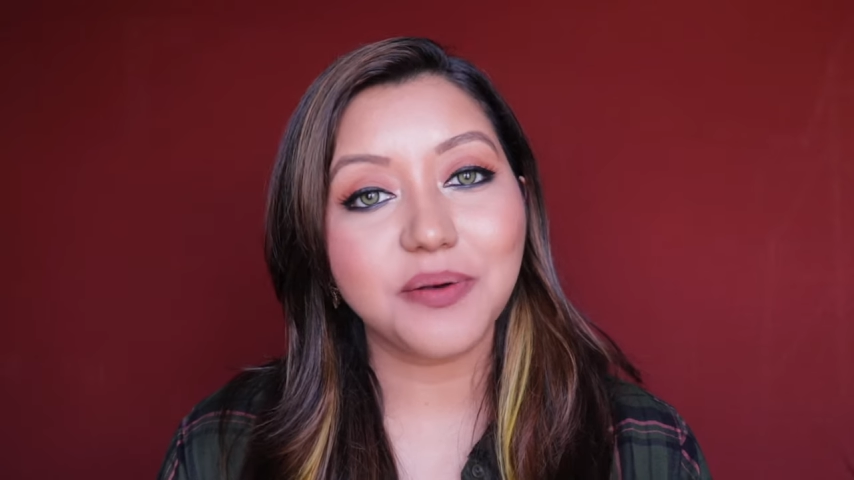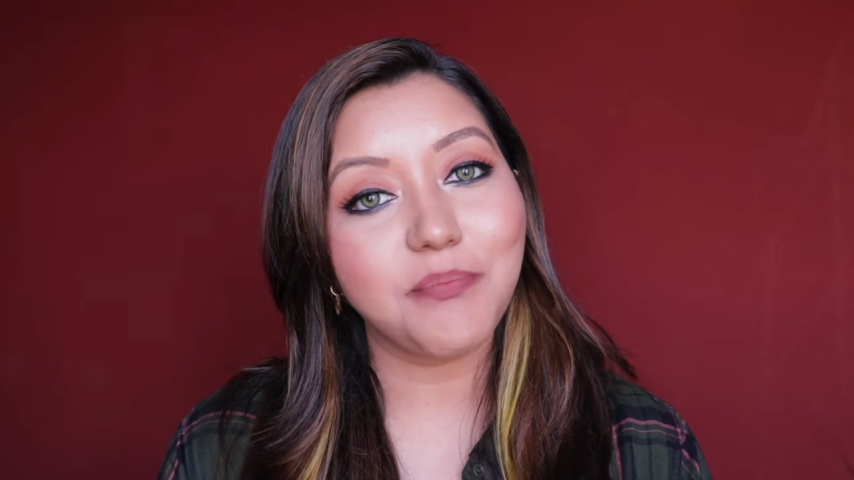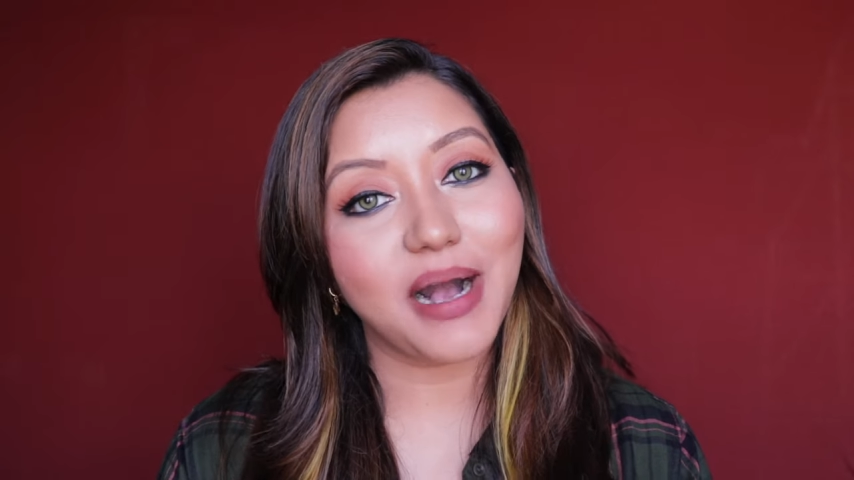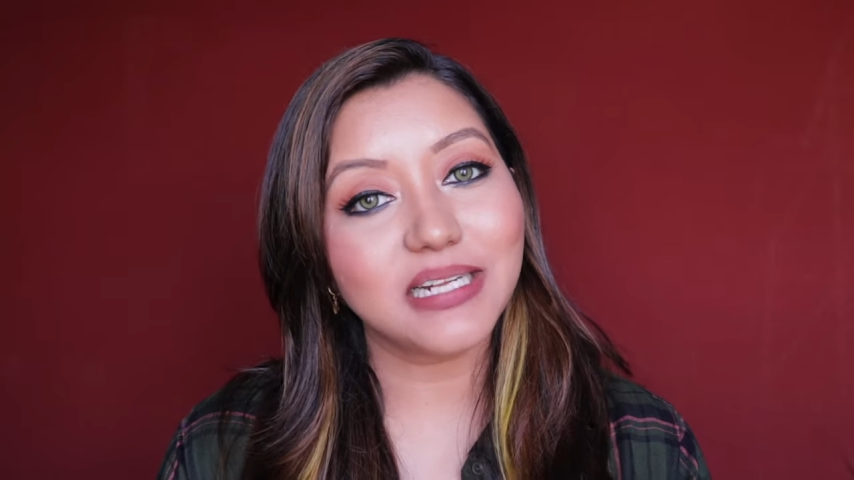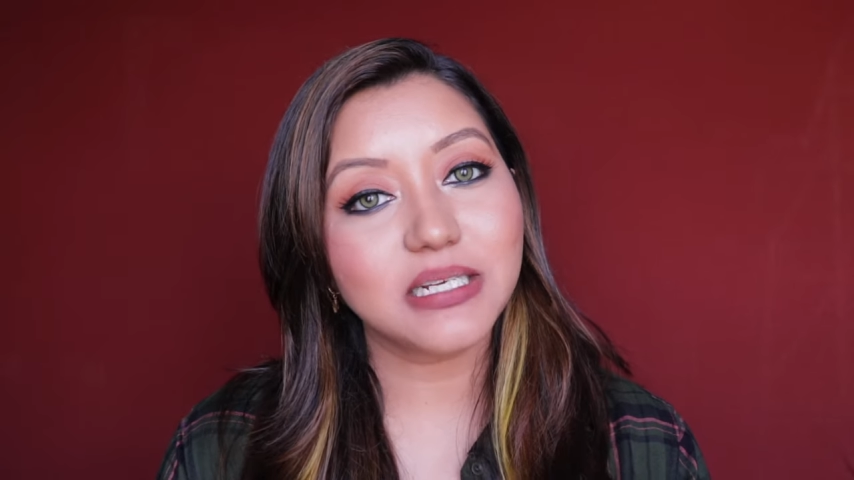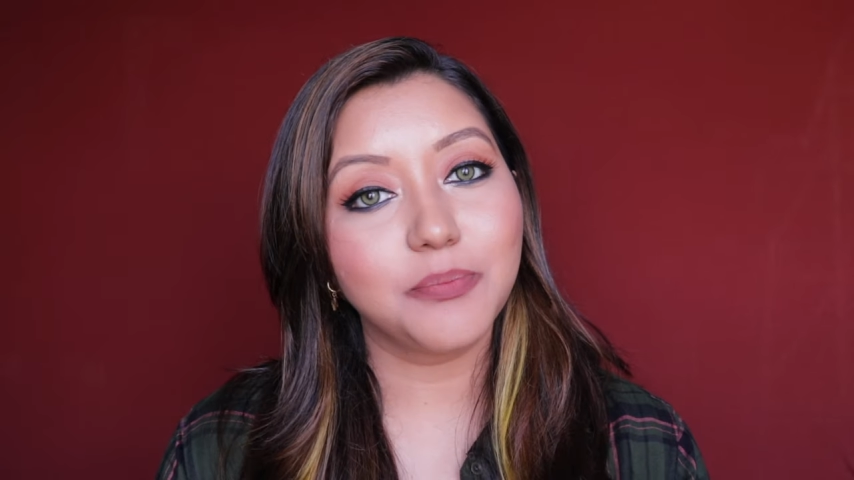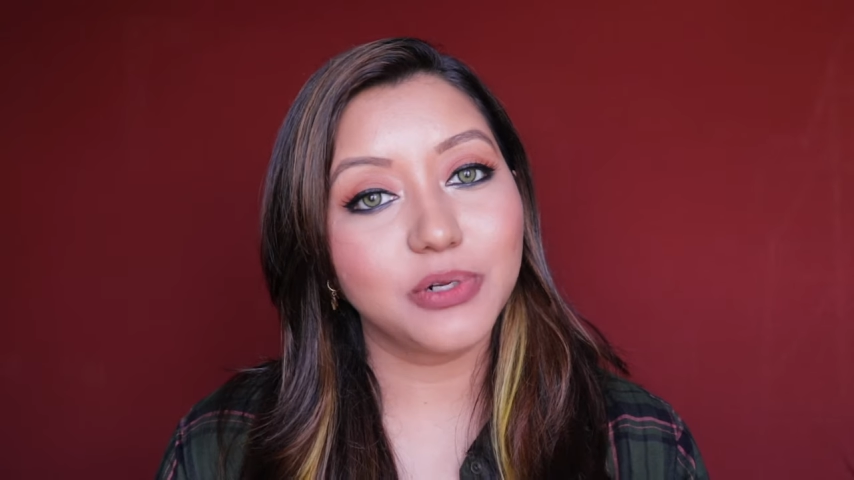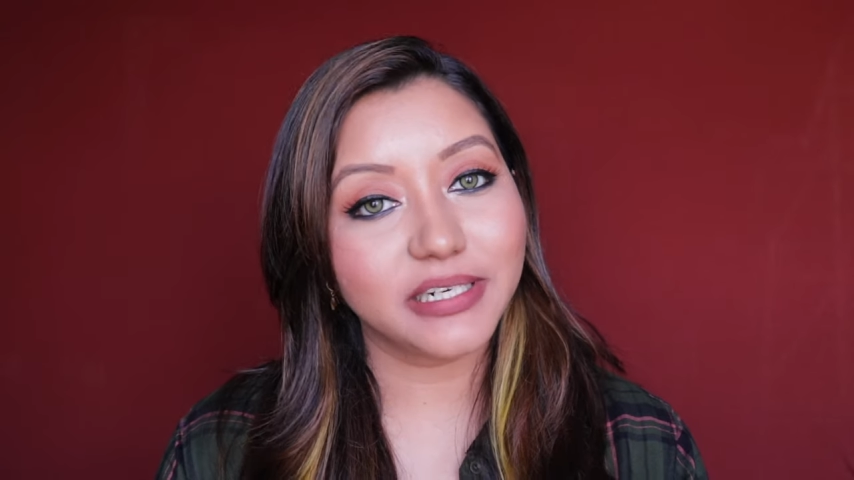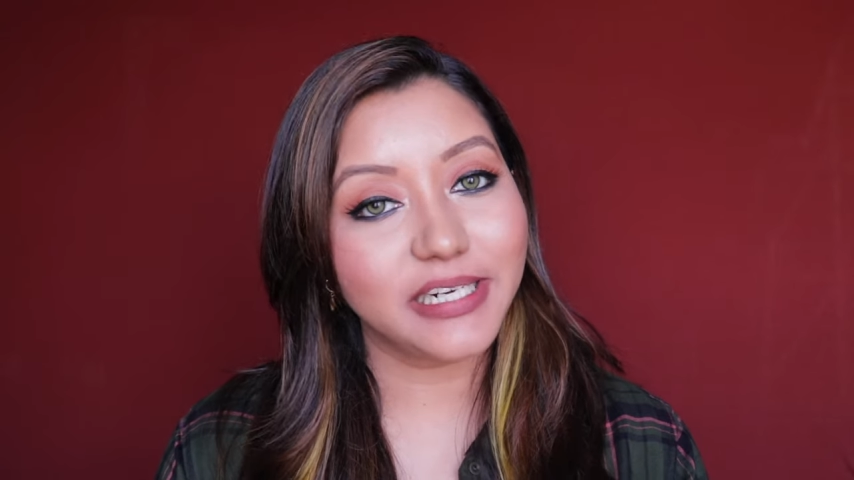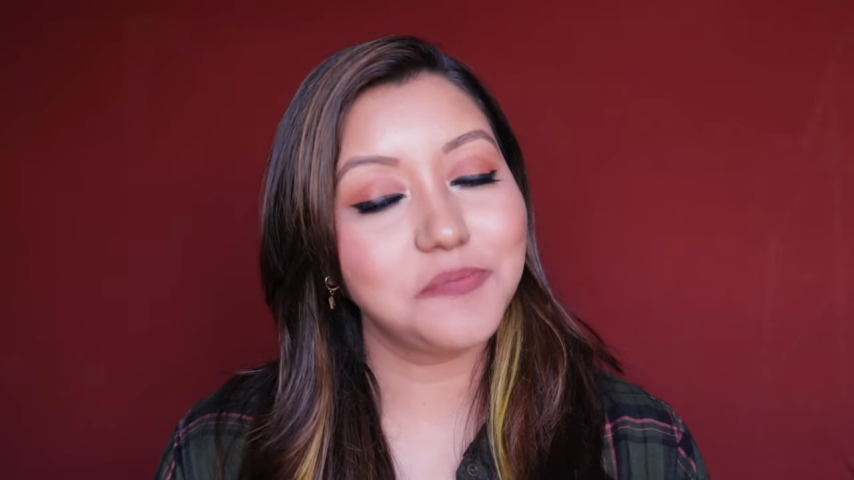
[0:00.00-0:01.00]
Matte
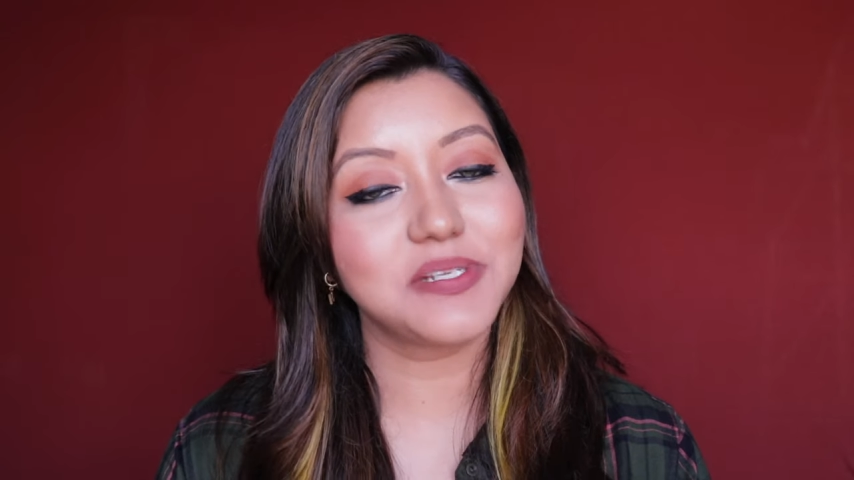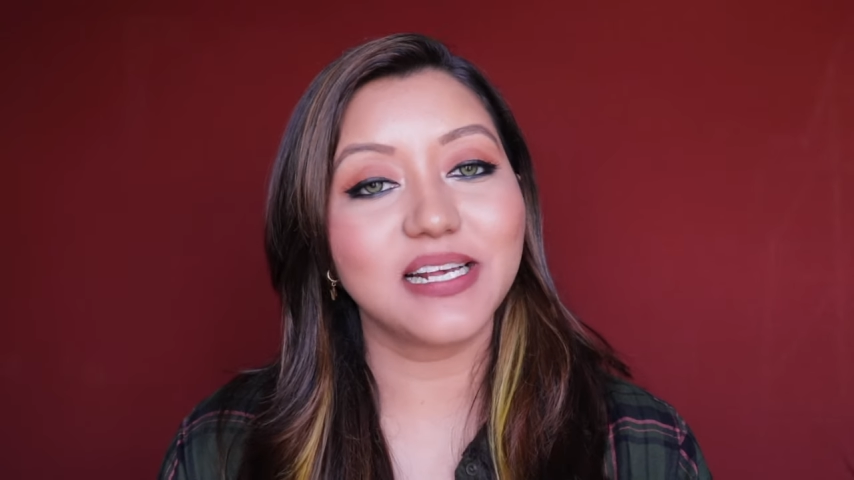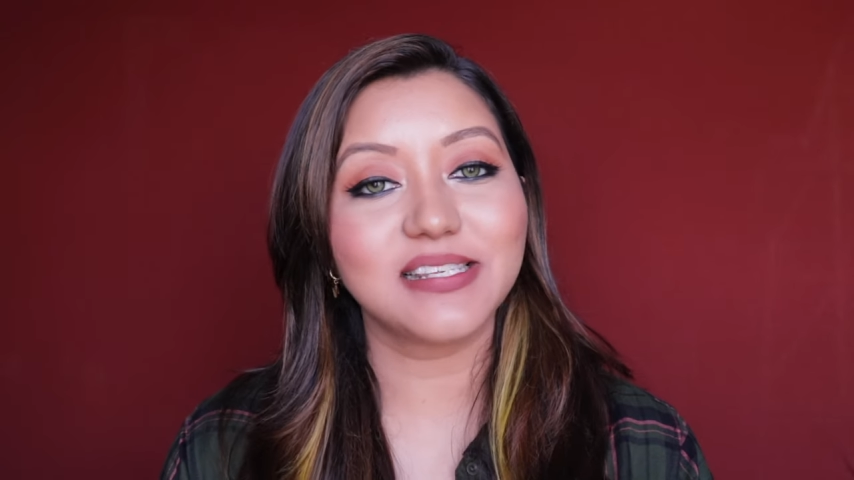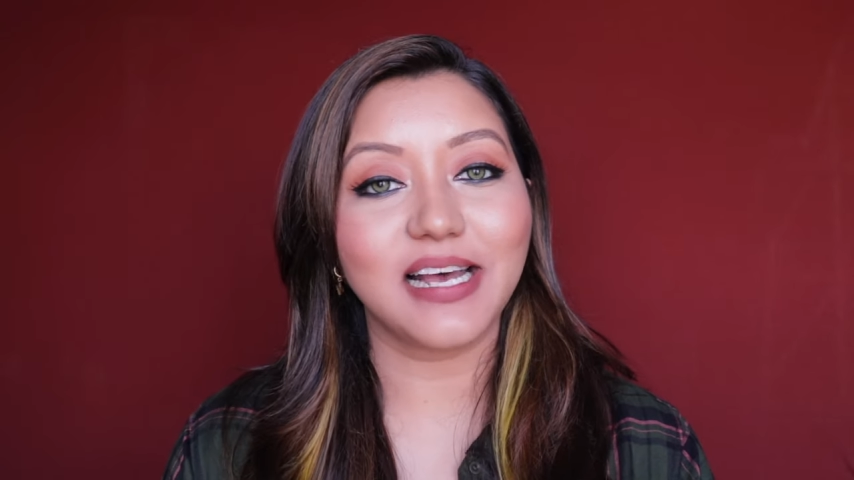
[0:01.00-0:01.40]
Bullet Lipsticks.